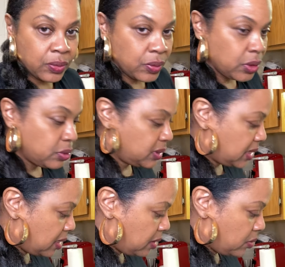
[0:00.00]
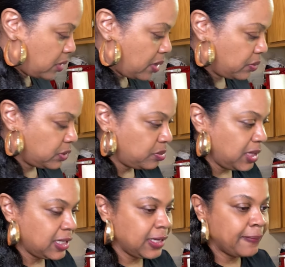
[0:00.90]
rolls that I was
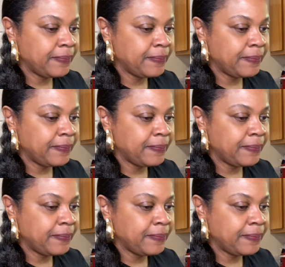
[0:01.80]
making.